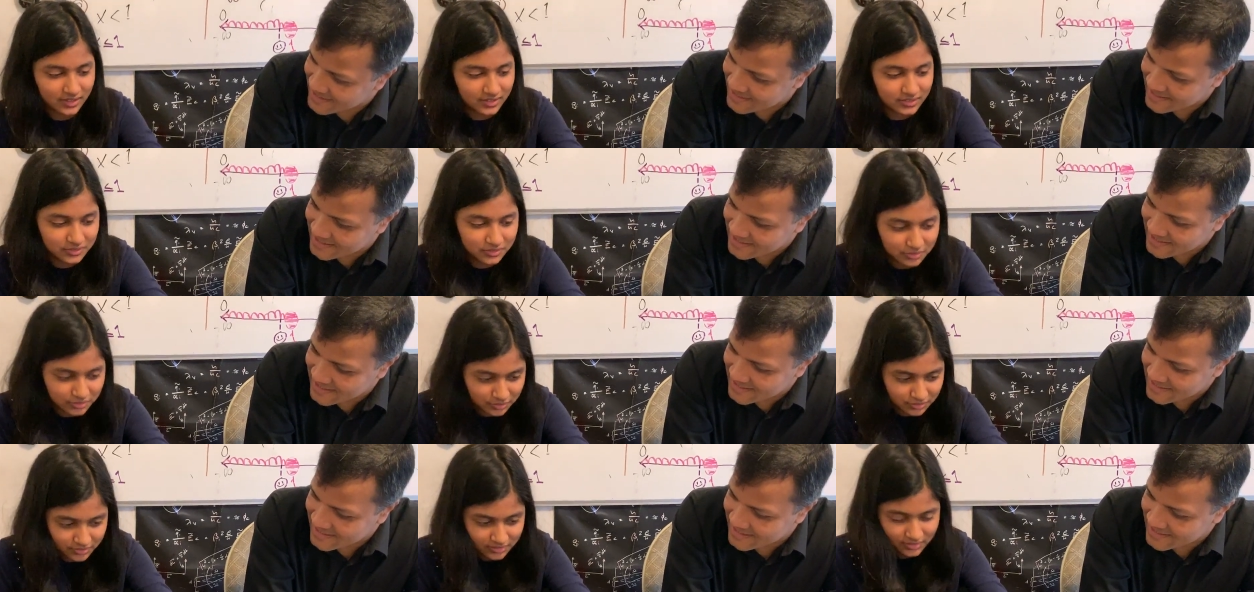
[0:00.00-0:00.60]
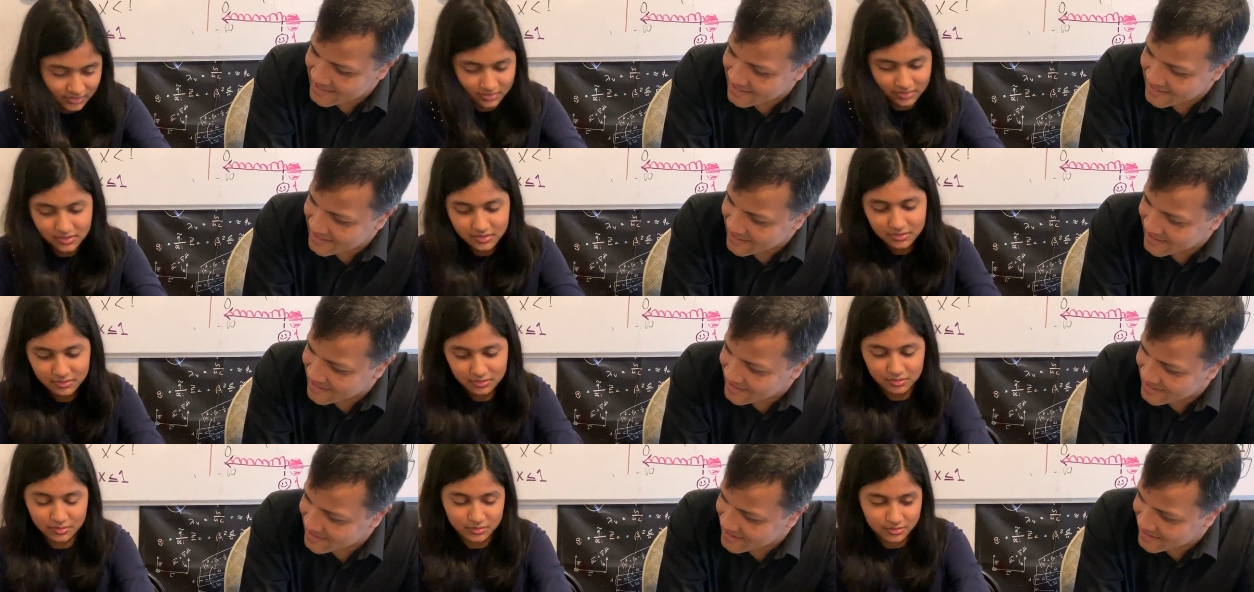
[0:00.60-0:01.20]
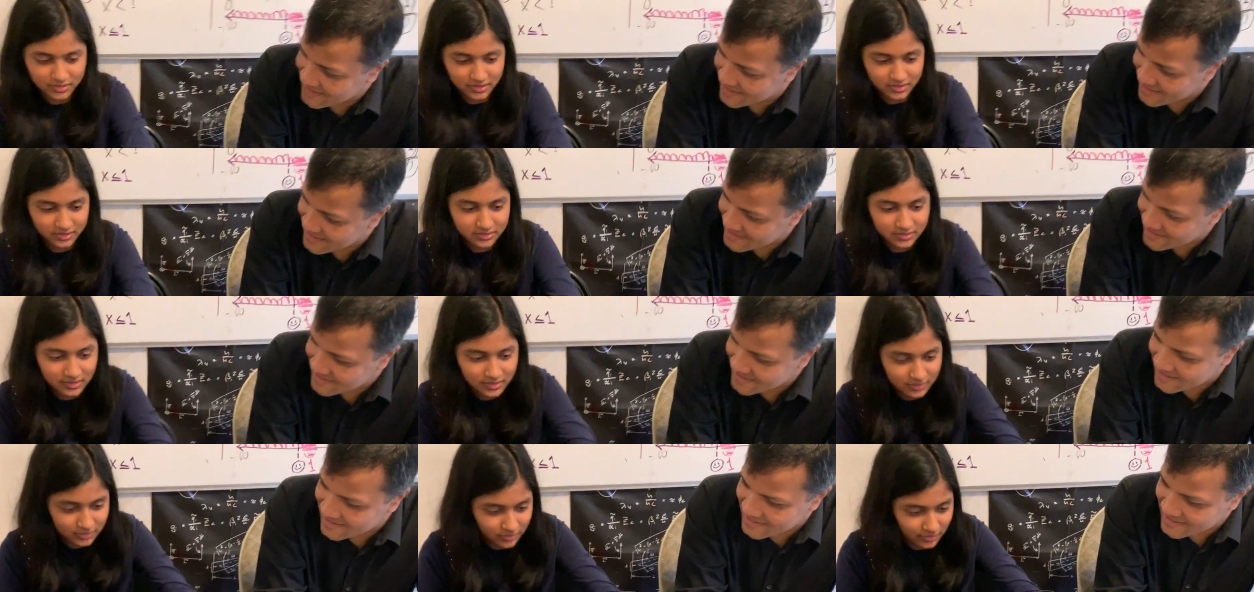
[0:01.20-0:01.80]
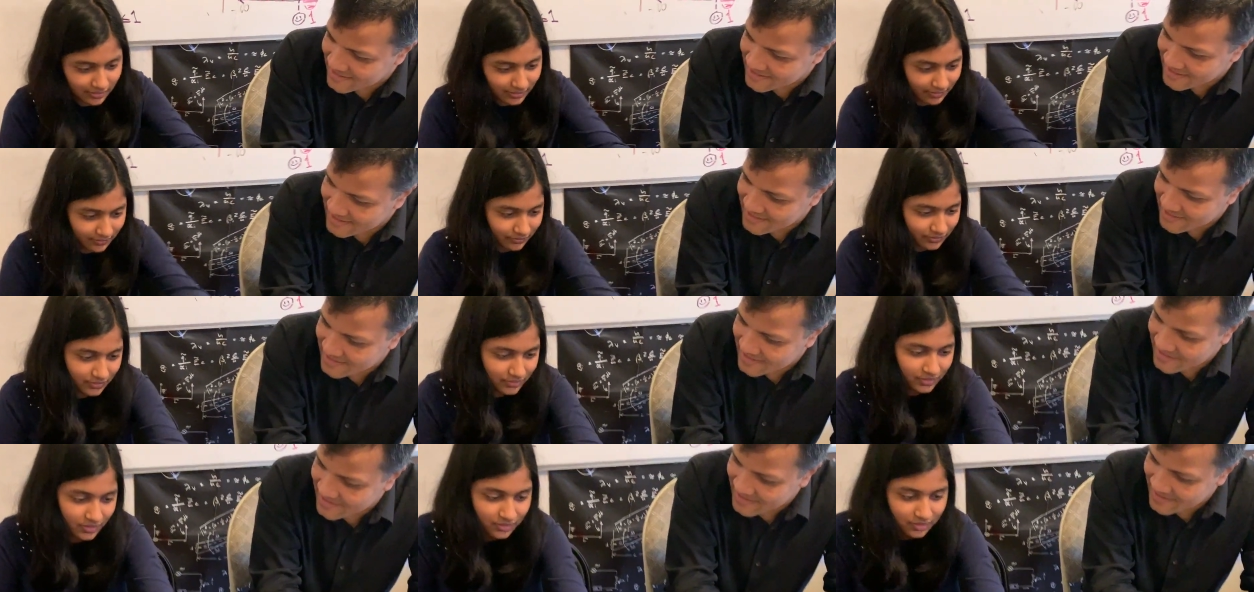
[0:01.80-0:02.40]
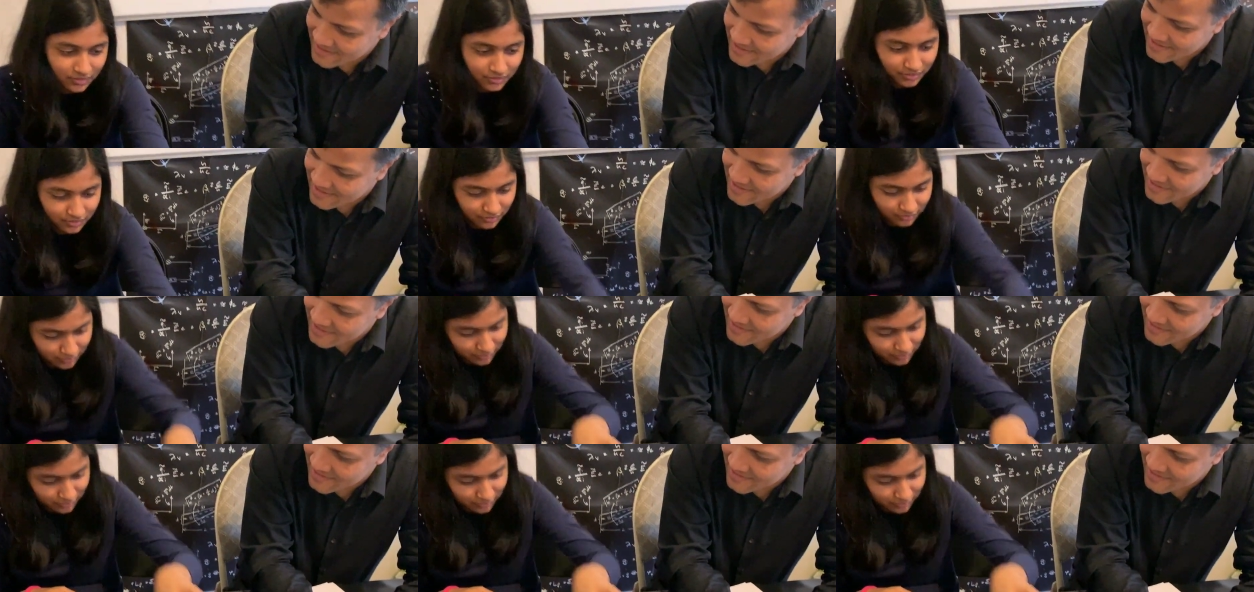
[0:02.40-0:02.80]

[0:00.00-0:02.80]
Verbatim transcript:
Speaker 1: and you use another orange and you have another